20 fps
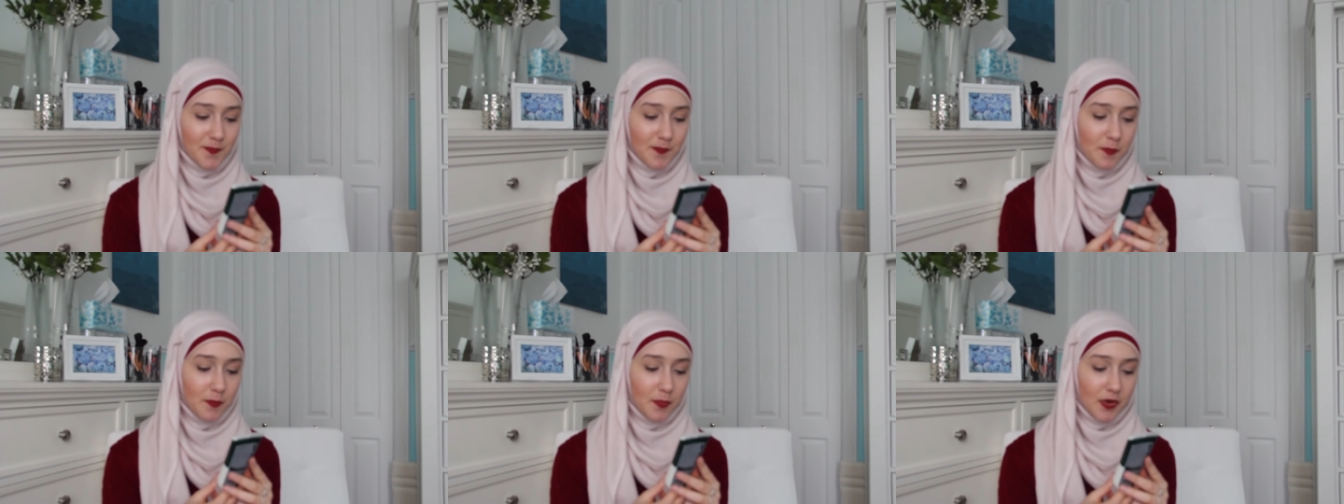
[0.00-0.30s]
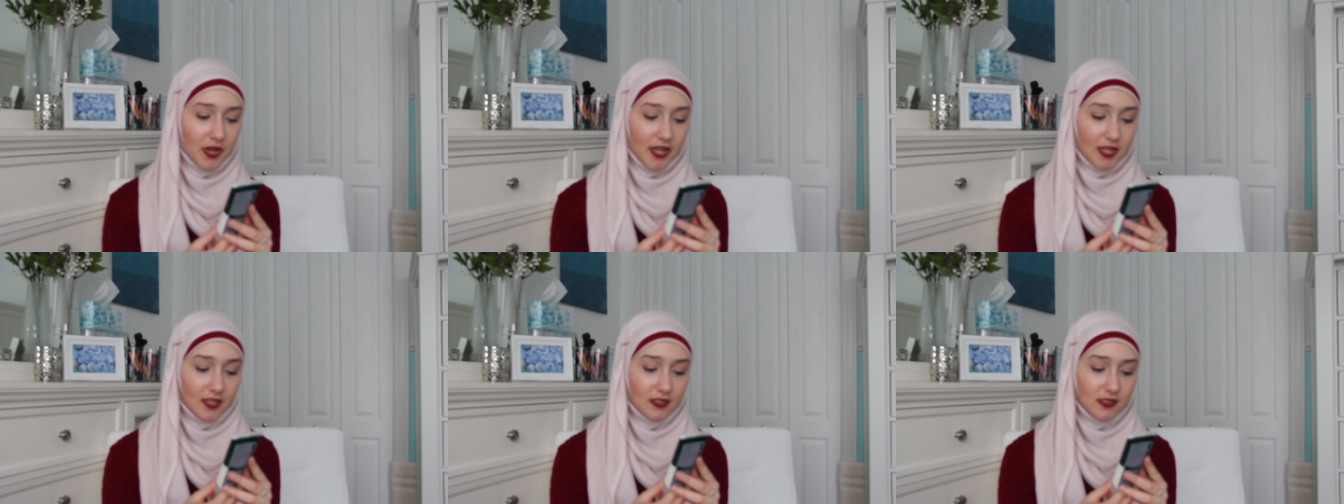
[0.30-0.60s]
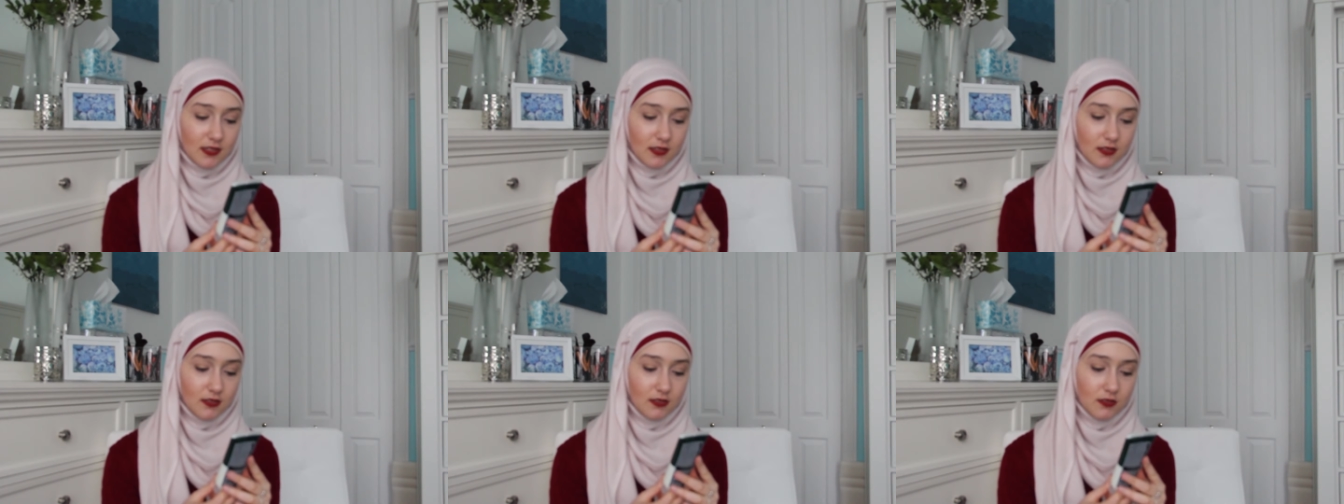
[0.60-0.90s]

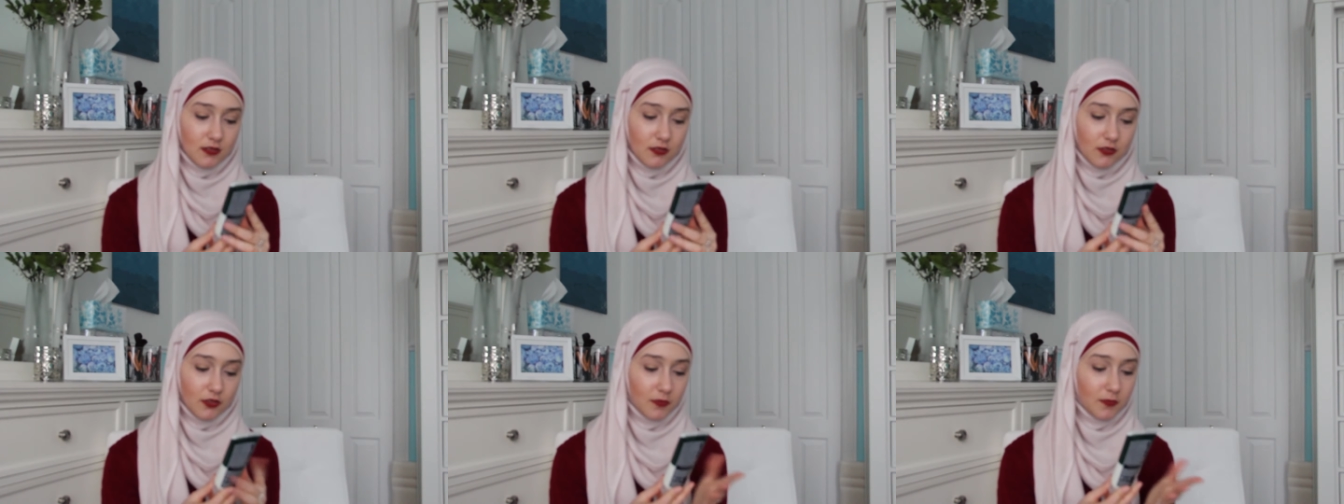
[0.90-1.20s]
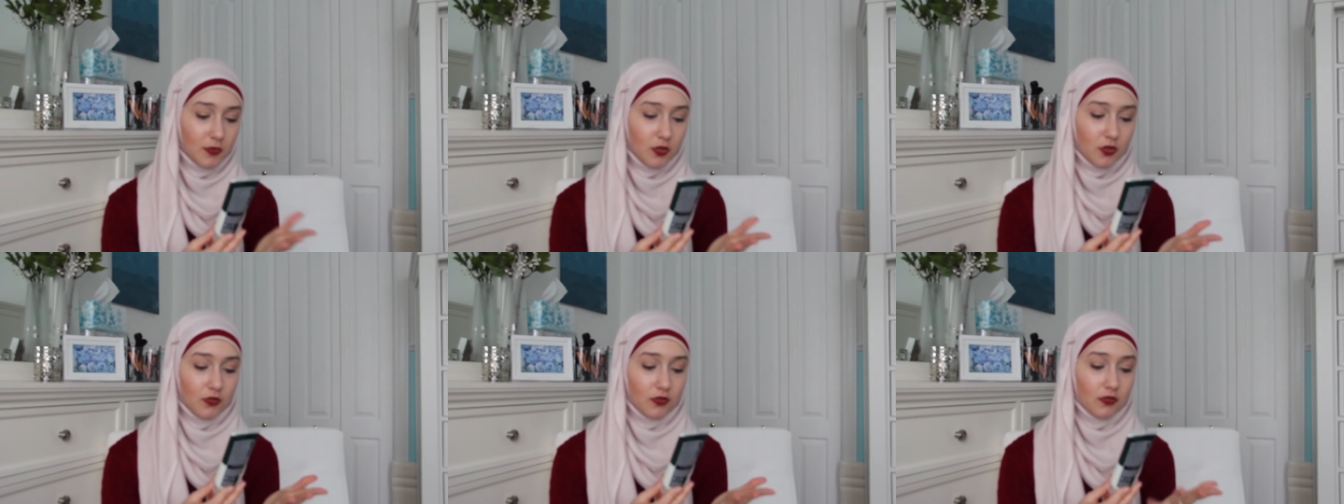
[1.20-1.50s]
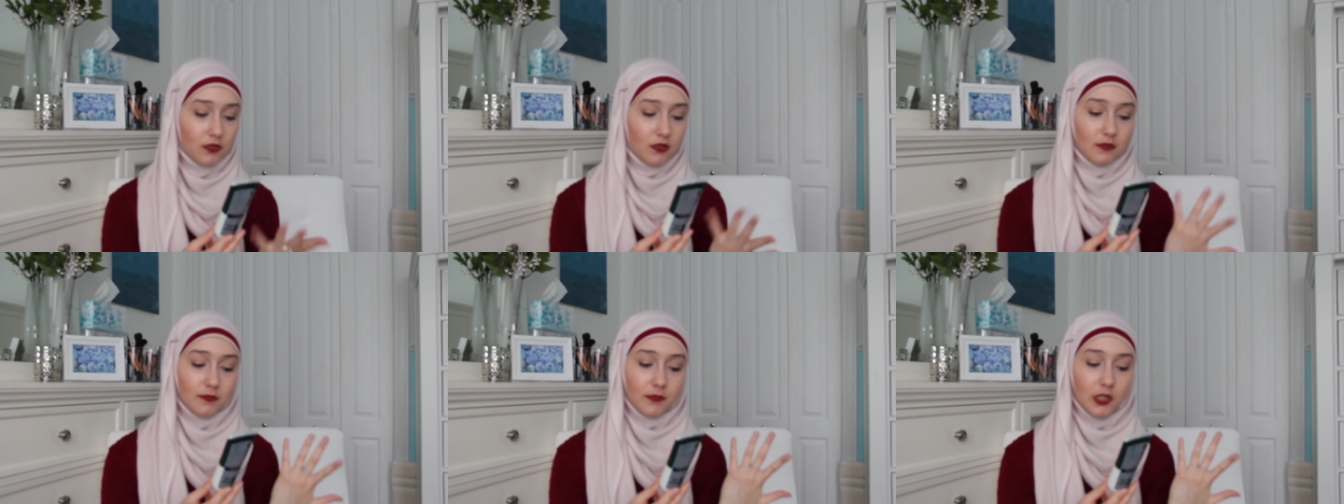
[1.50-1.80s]
but they're
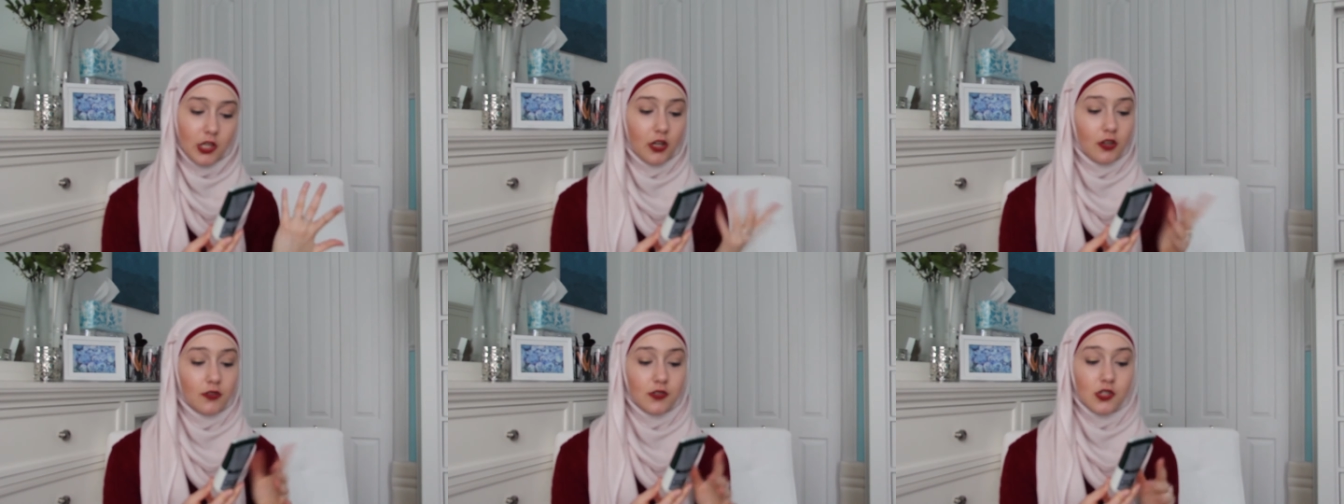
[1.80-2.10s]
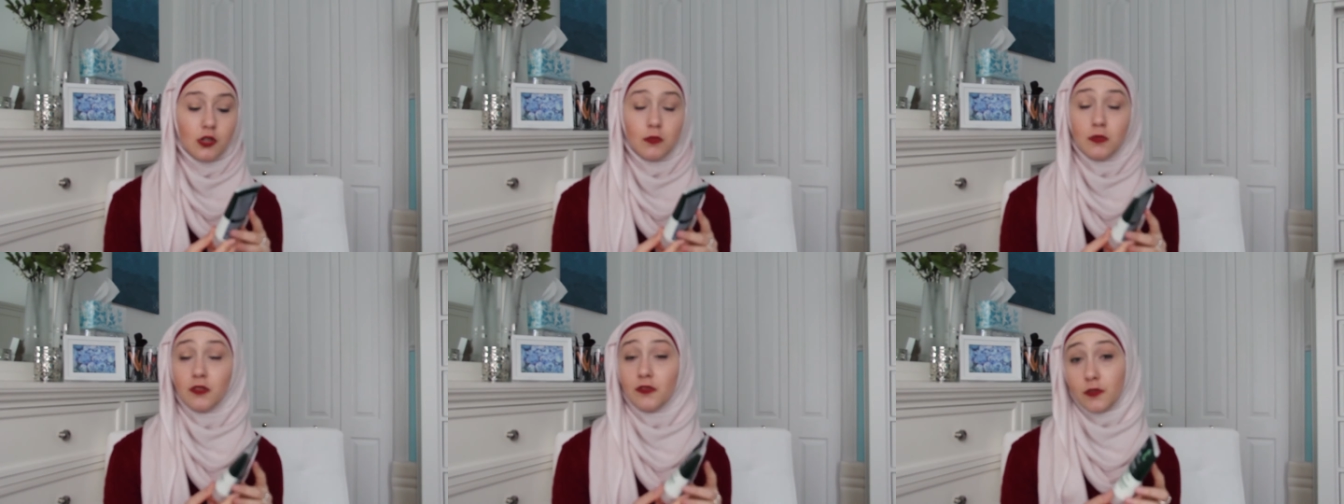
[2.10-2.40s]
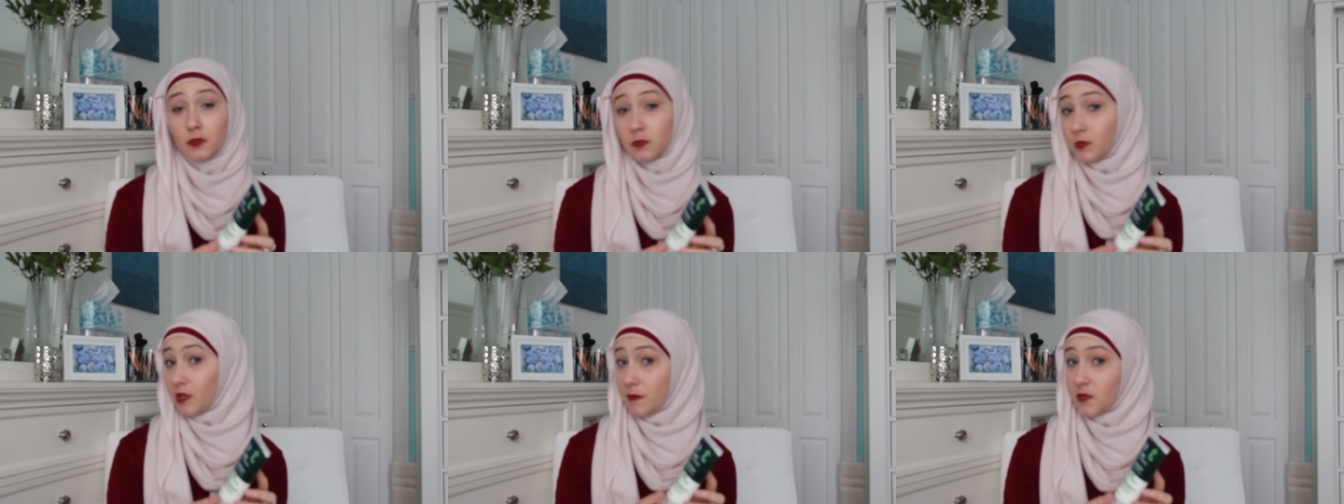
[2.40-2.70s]
both, you know, suitable for
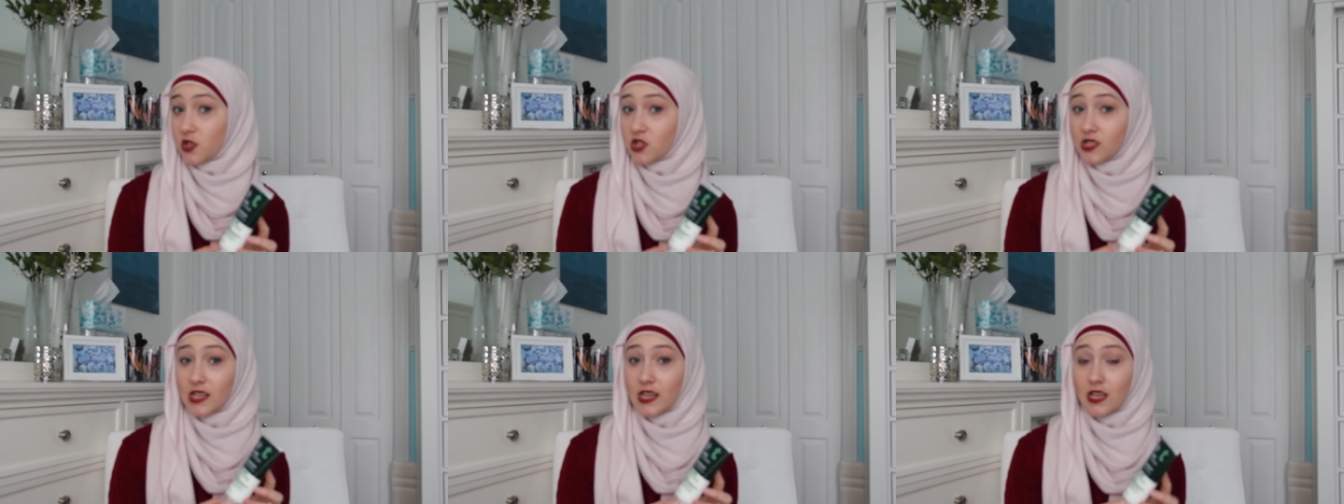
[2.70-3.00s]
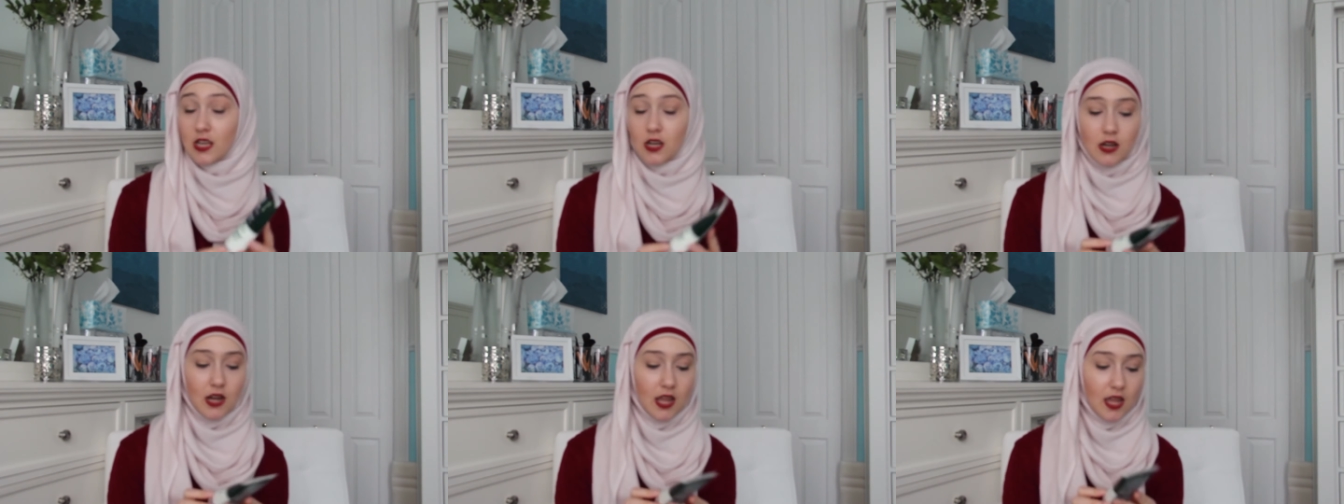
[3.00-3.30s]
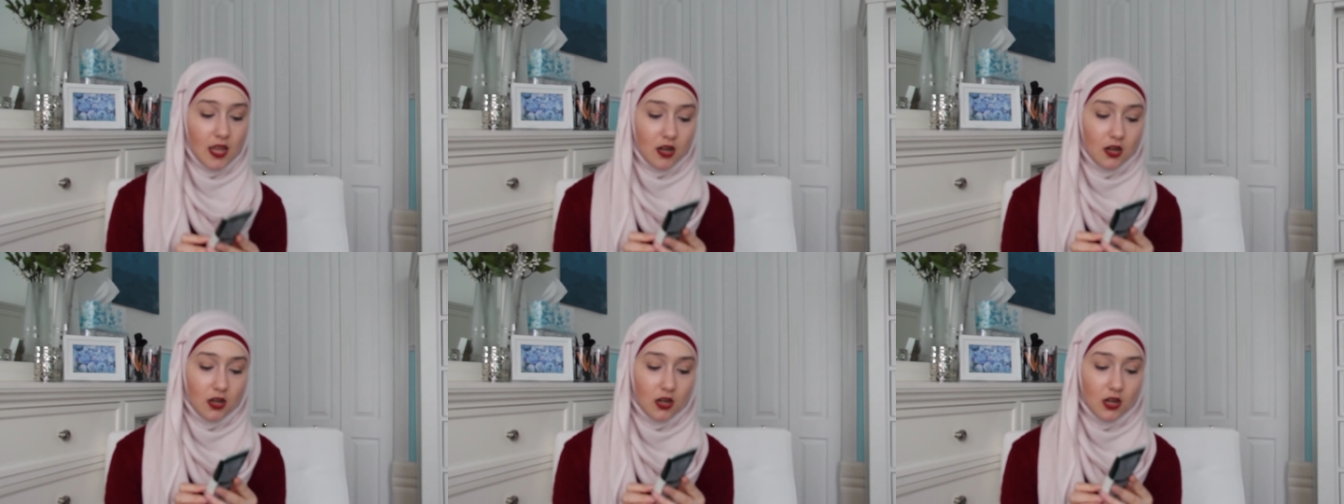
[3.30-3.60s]
blemished skin
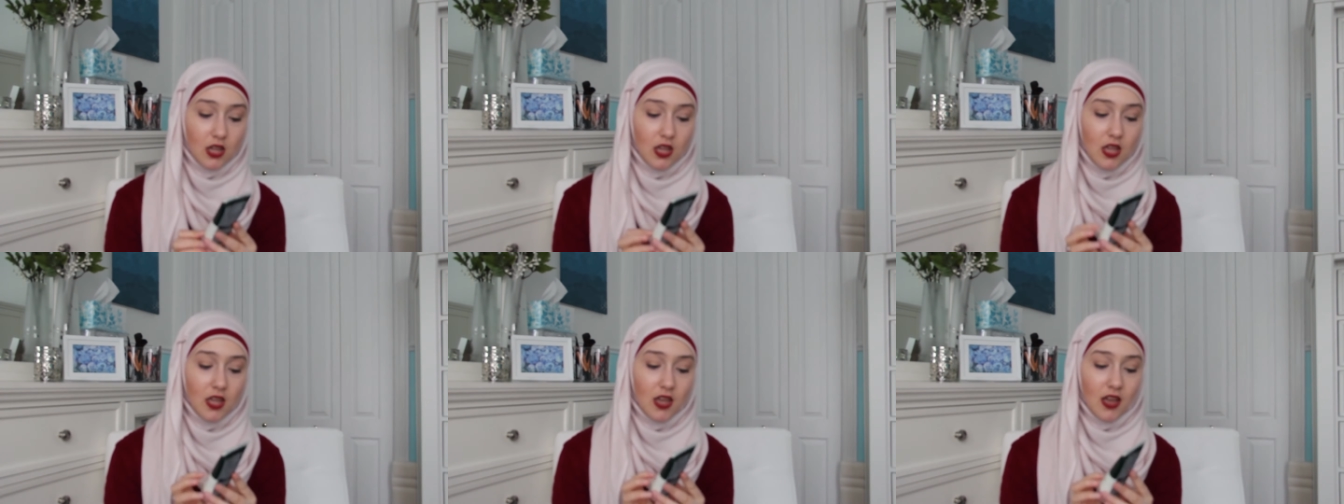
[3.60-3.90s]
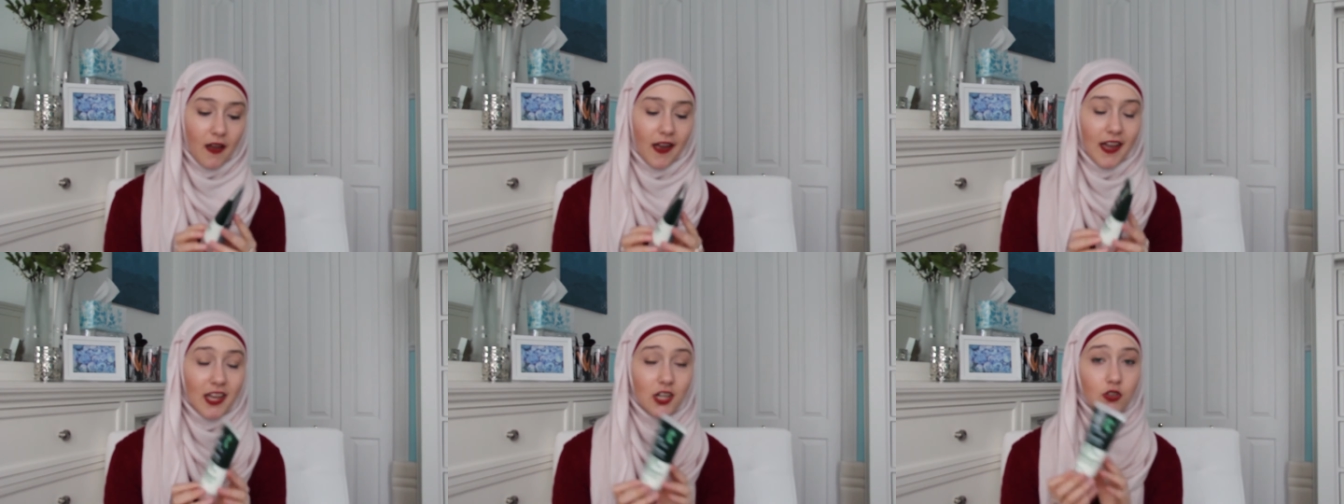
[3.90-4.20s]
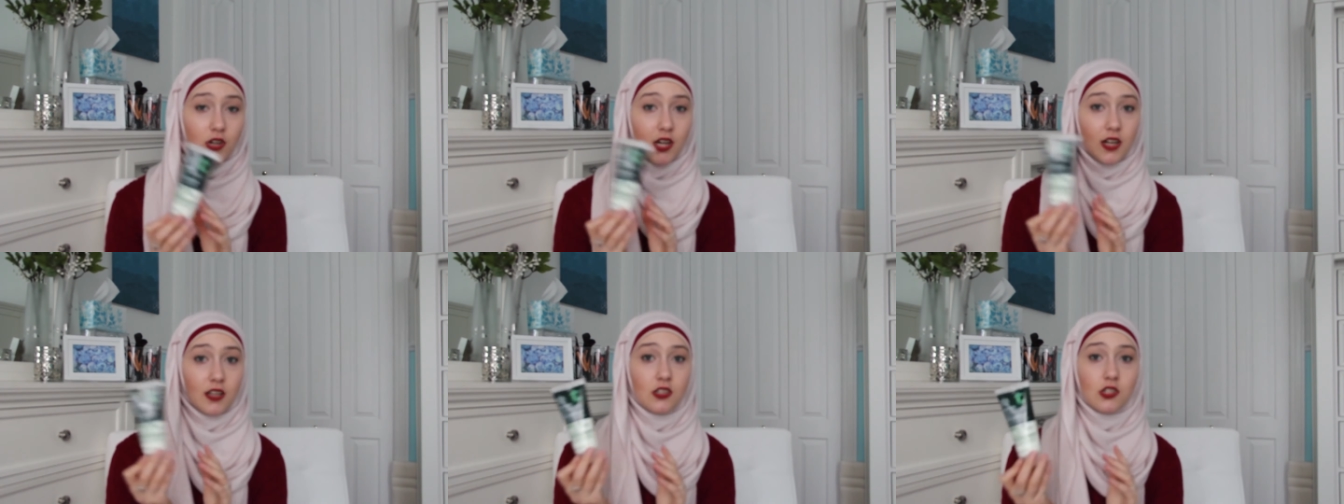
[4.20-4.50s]
and hydrating.